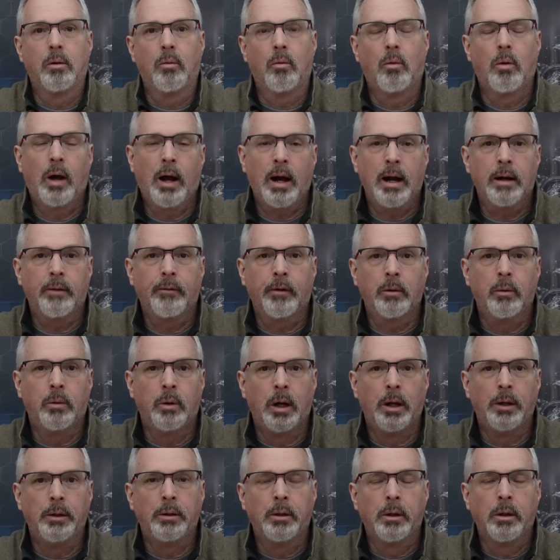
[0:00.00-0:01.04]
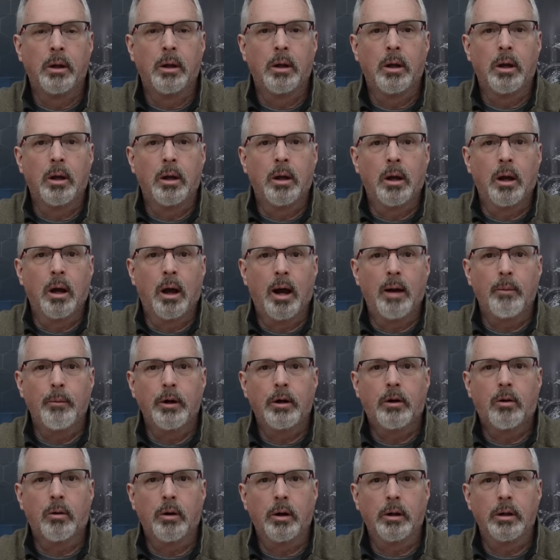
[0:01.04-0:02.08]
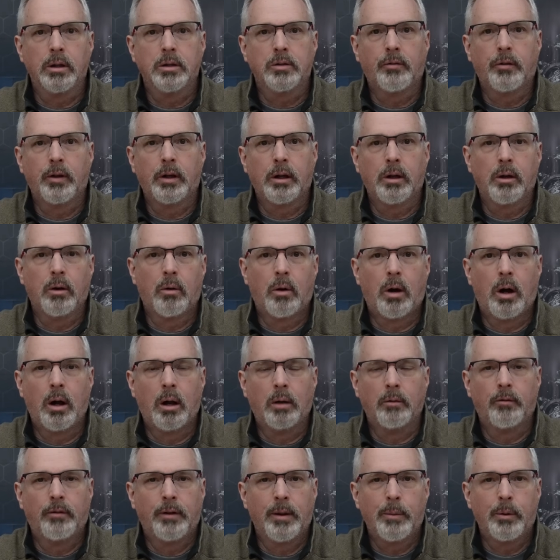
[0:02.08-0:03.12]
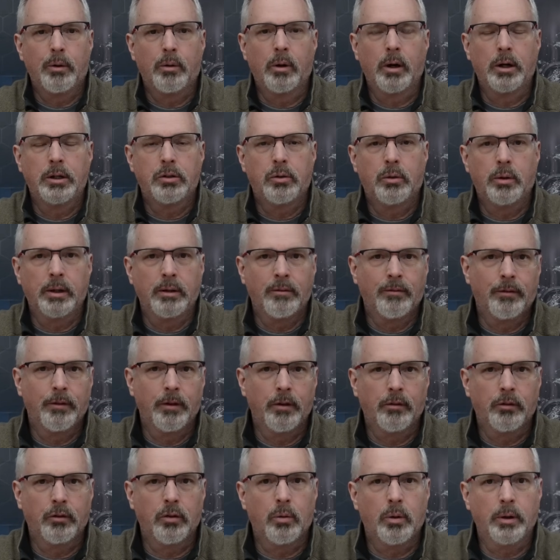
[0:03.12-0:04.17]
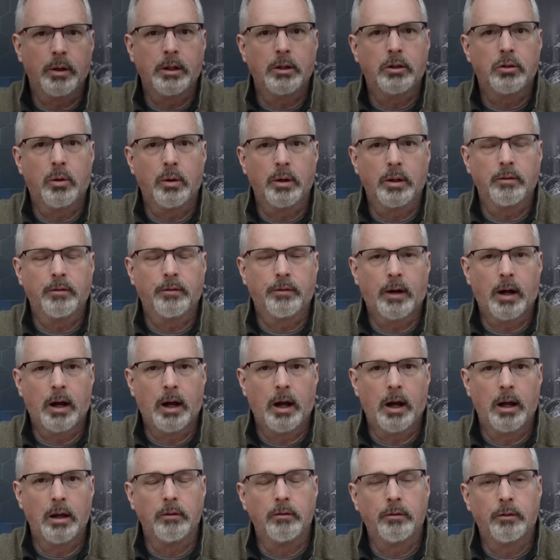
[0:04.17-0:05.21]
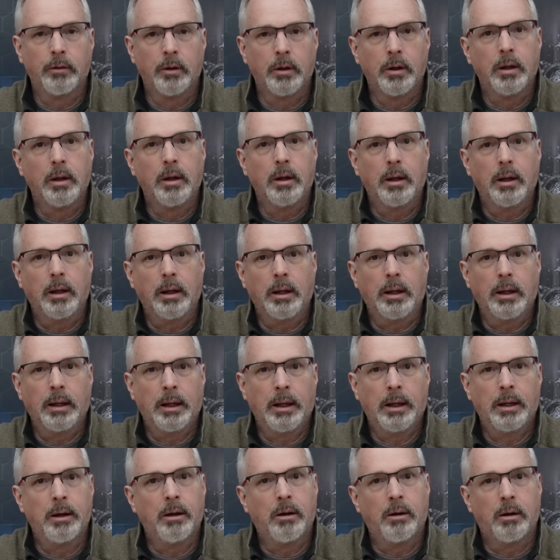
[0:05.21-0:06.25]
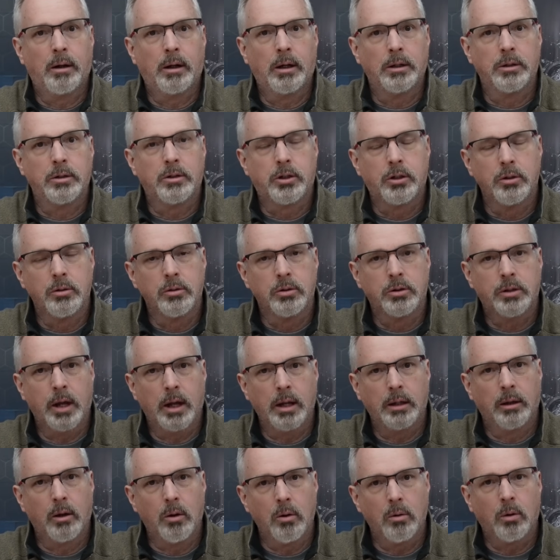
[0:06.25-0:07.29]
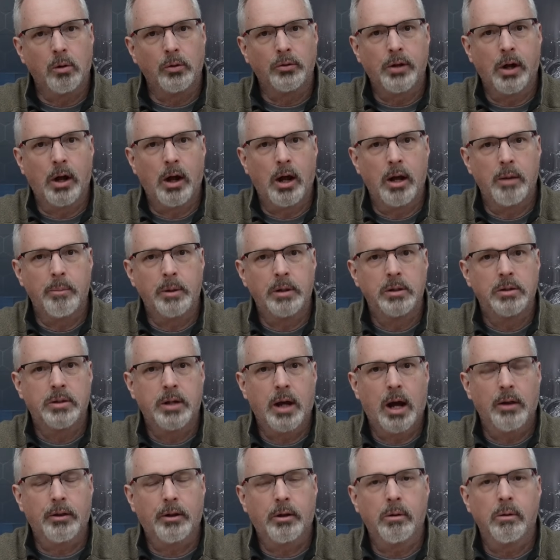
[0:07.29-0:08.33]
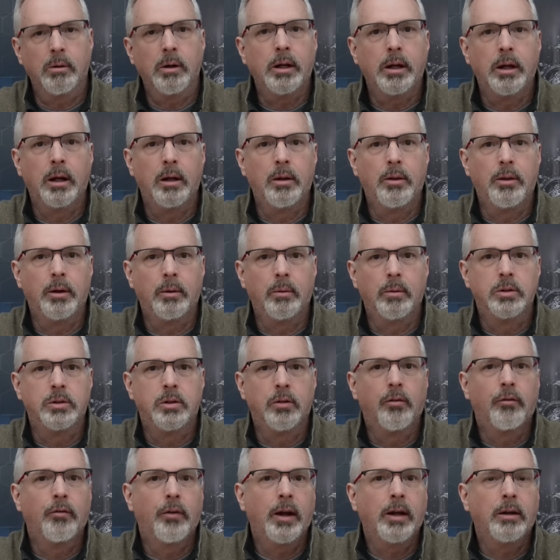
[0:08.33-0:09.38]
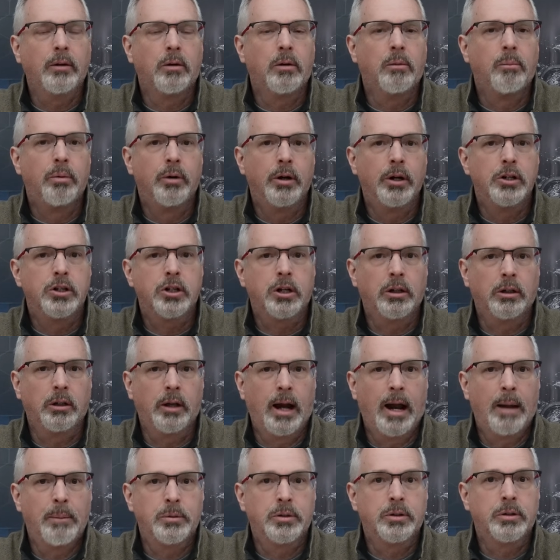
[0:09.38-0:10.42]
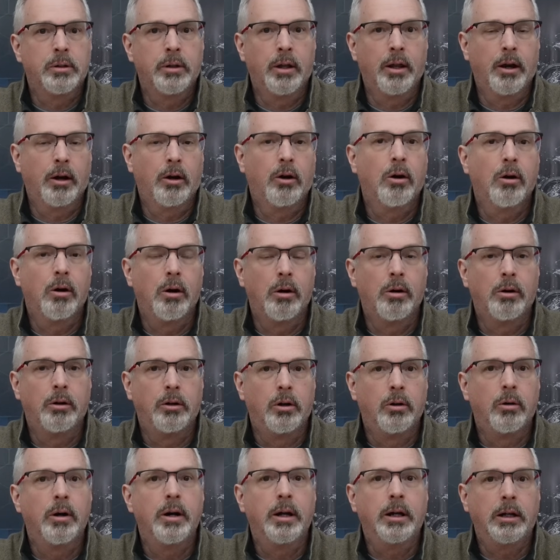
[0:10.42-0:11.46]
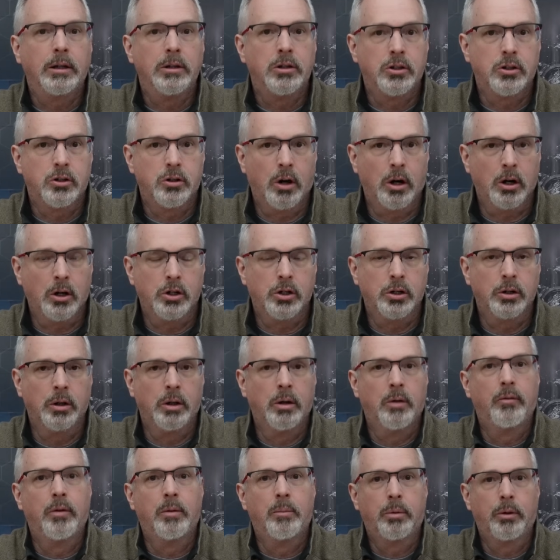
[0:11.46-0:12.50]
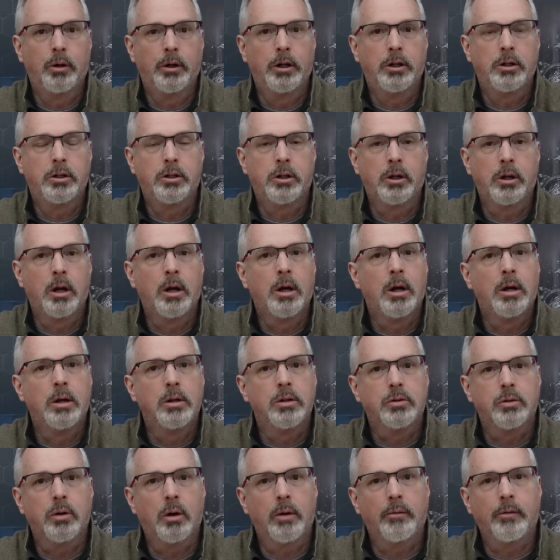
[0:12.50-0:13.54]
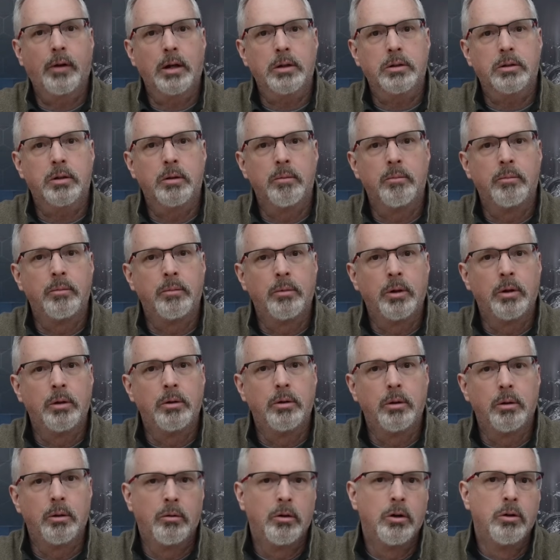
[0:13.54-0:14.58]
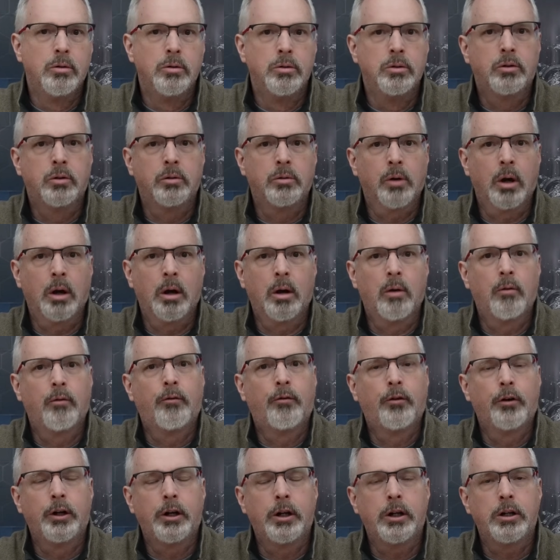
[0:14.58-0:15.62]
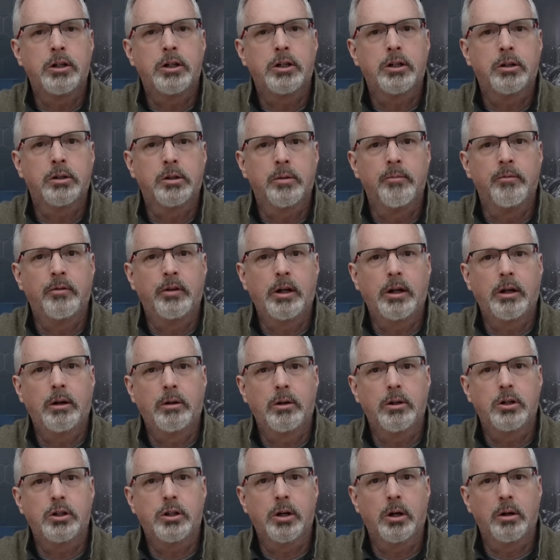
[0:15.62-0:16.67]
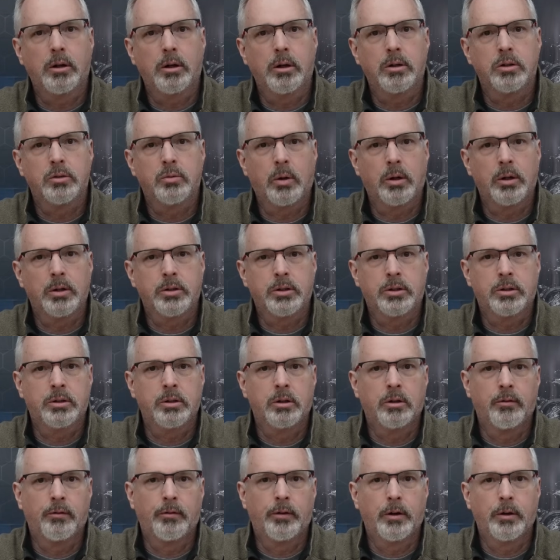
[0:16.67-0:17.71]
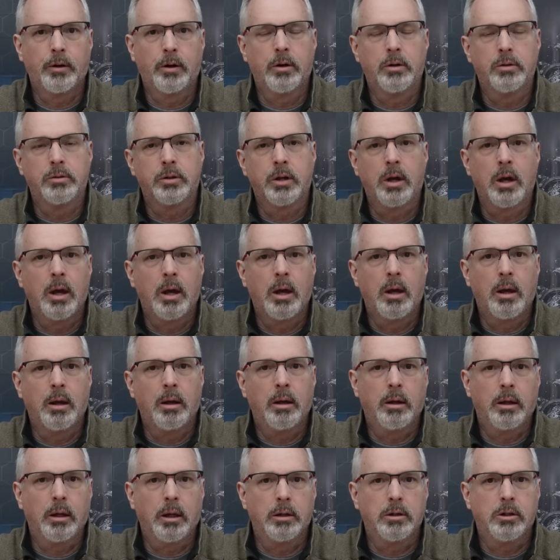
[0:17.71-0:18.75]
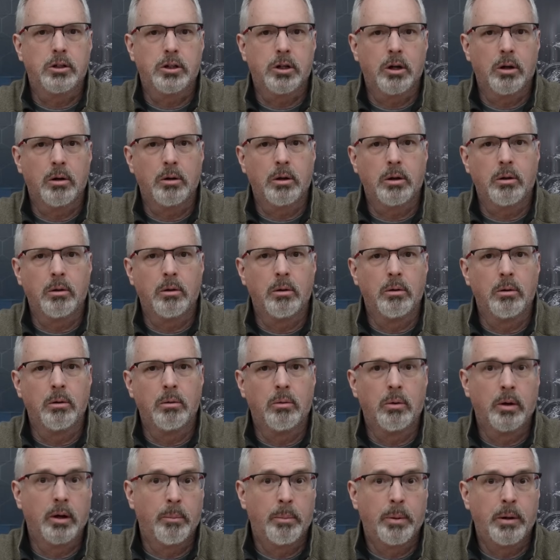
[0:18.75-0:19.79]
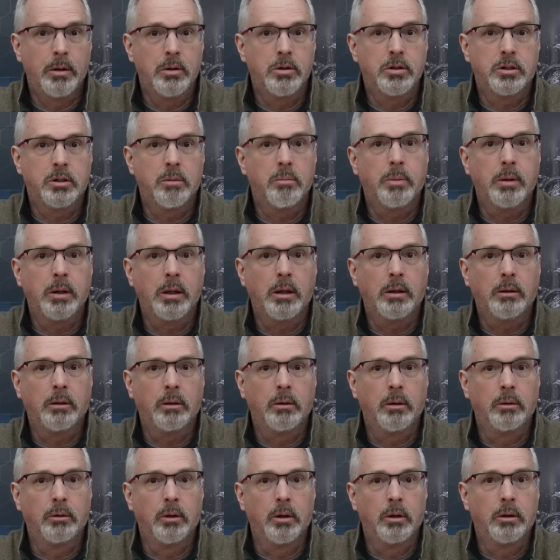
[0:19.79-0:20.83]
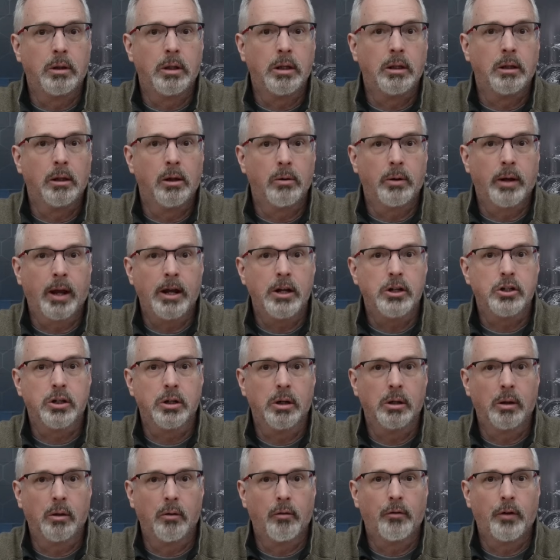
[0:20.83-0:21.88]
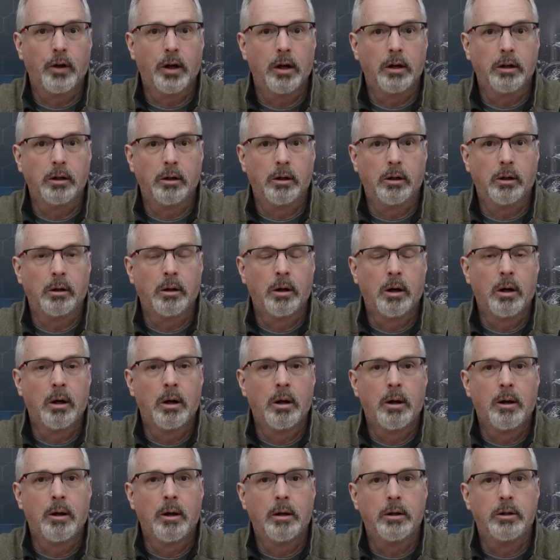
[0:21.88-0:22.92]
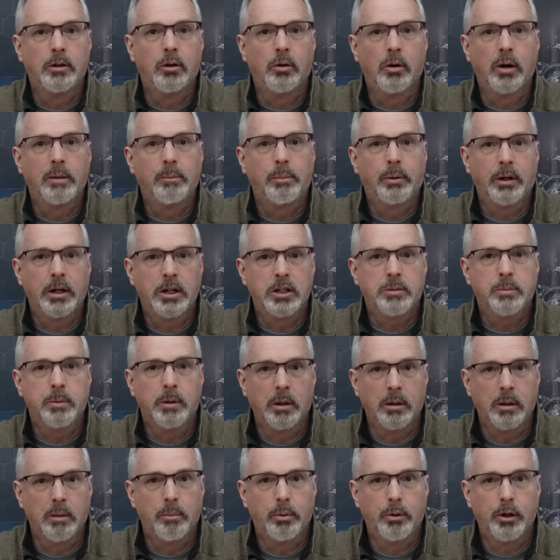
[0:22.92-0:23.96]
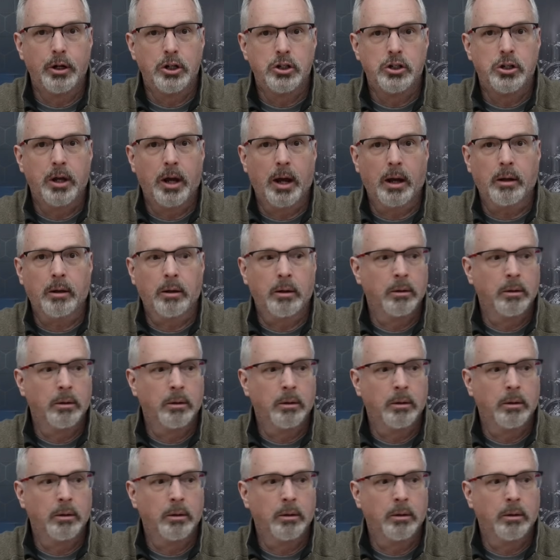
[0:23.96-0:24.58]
Well, hi everyone. I'm recording this video on February 25th, 2025. And on Tuesday local time in South Korea, there was a fatal bridge collapse that occurred during construction of the bridge. So I've got some news uh, footage, some video to show you, as well as still photos, and show you what appears to be the location of the failure during placement of the bridge deck.